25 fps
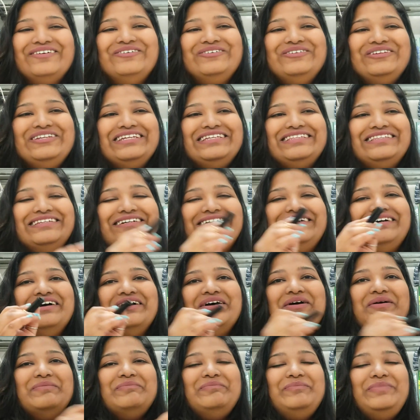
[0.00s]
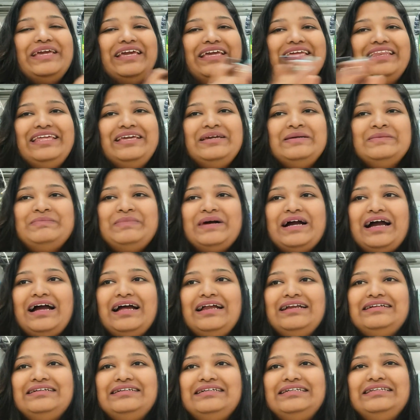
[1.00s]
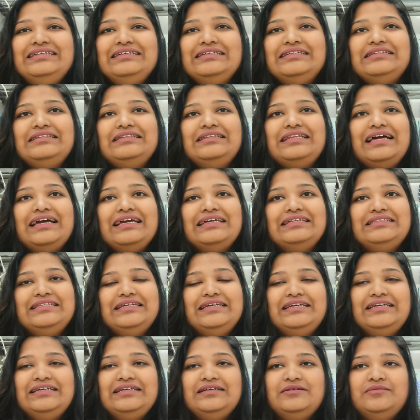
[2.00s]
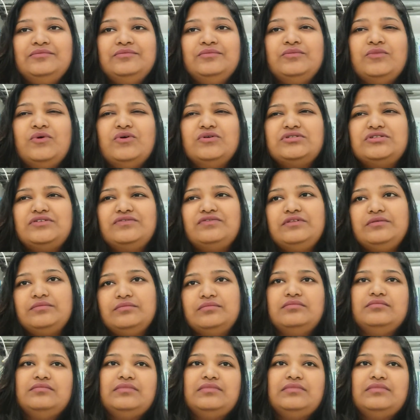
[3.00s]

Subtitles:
Only the beginning part till I think most of the